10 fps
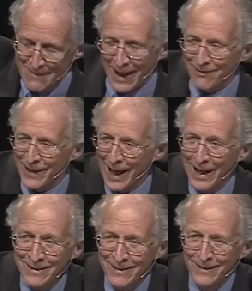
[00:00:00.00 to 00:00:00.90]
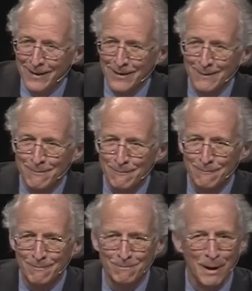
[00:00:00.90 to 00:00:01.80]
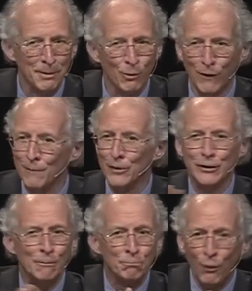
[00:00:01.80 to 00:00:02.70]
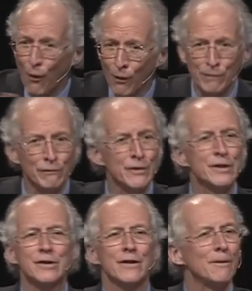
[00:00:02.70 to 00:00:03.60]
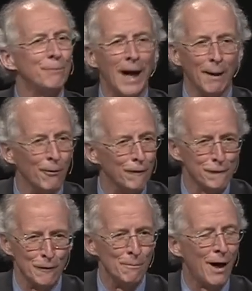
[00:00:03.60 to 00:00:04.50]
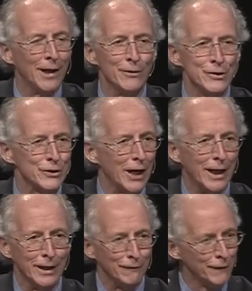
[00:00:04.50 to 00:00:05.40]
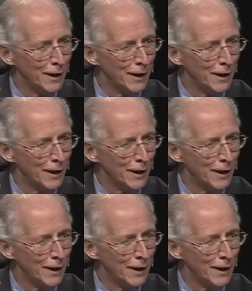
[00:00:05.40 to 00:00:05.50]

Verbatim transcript: And then maybe one of the most important verses of the Bible for my understanding of,